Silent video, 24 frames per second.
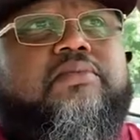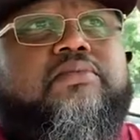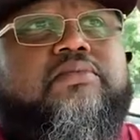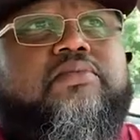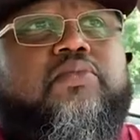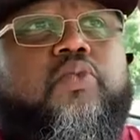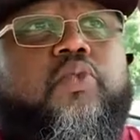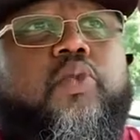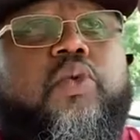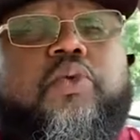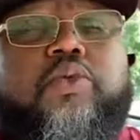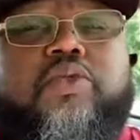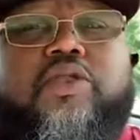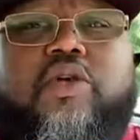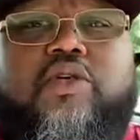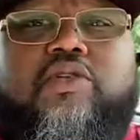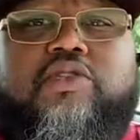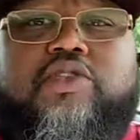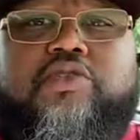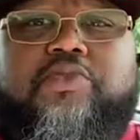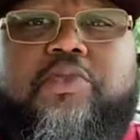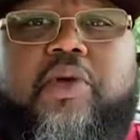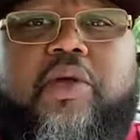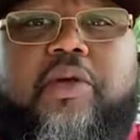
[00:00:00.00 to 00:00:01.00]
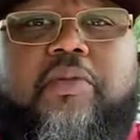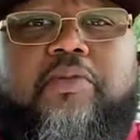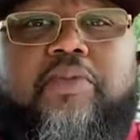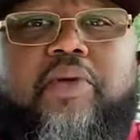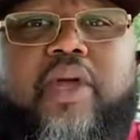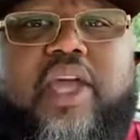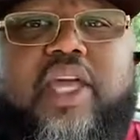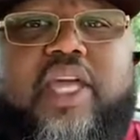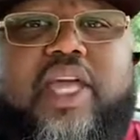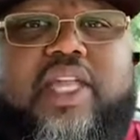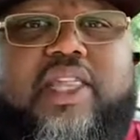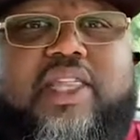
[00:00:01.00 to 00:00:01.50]
we was on spring
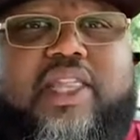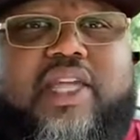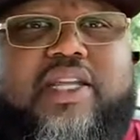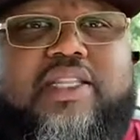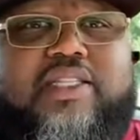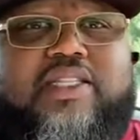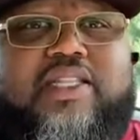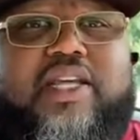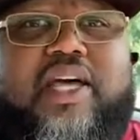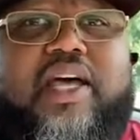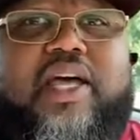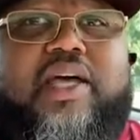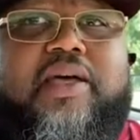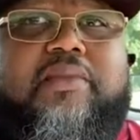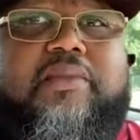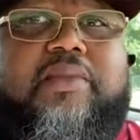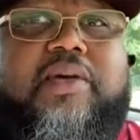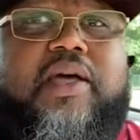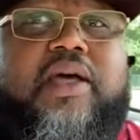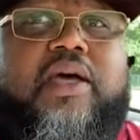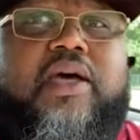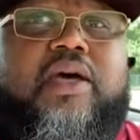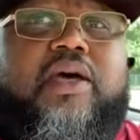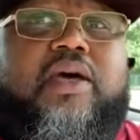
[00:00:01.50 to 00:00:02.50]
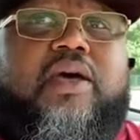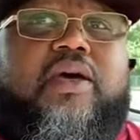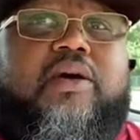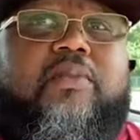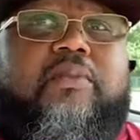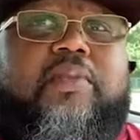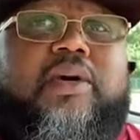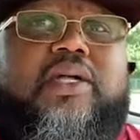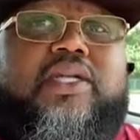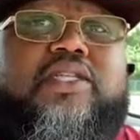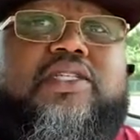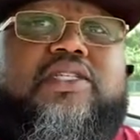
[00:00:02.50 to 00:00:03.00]
break at that time.
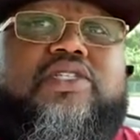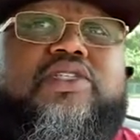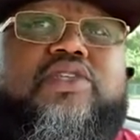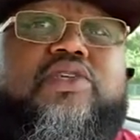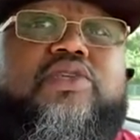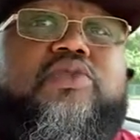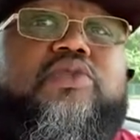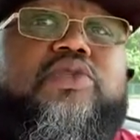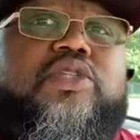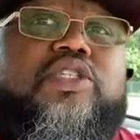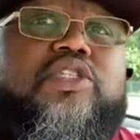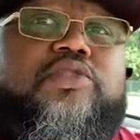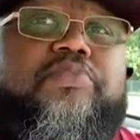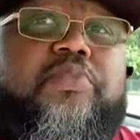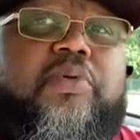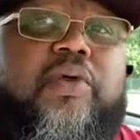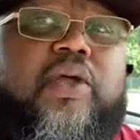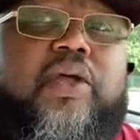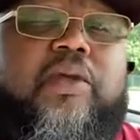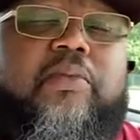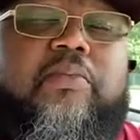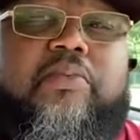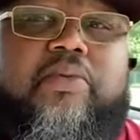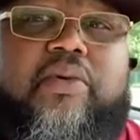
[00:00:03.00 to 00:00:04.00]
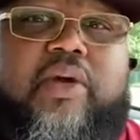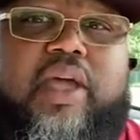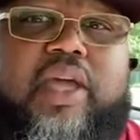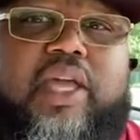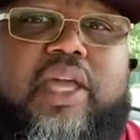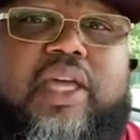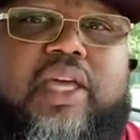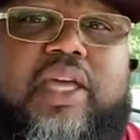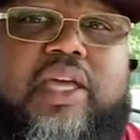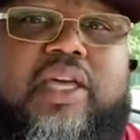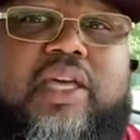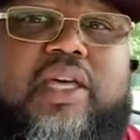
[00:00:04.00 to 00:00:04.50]
But as soon as spring
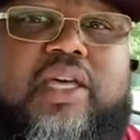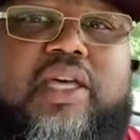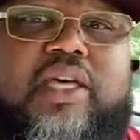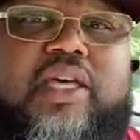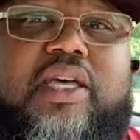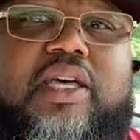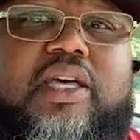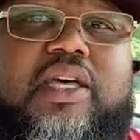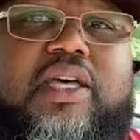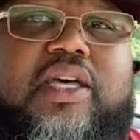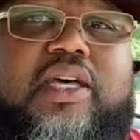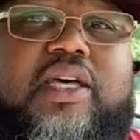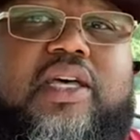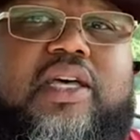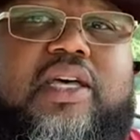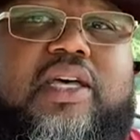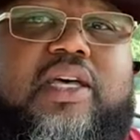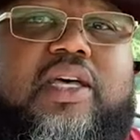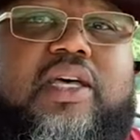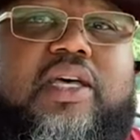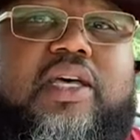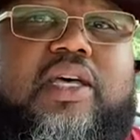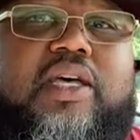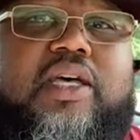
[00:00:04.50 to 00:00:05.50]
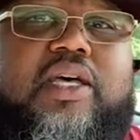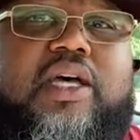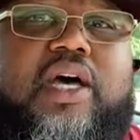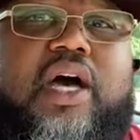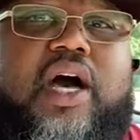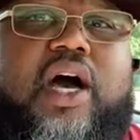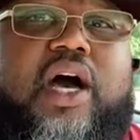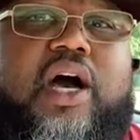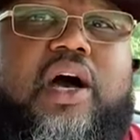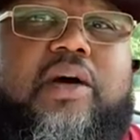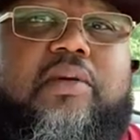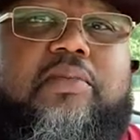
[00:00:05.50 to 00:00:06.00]
break
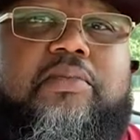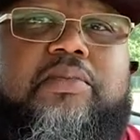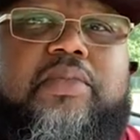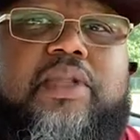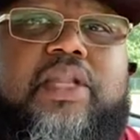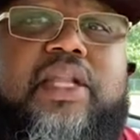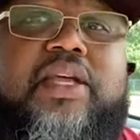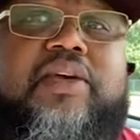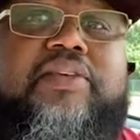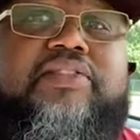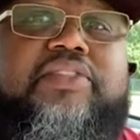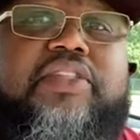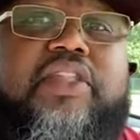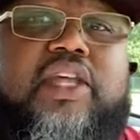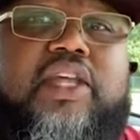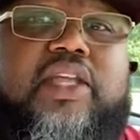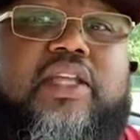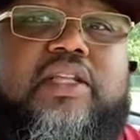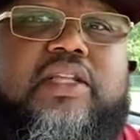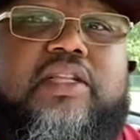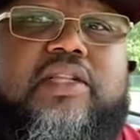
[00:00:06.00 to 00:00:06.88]
lifted,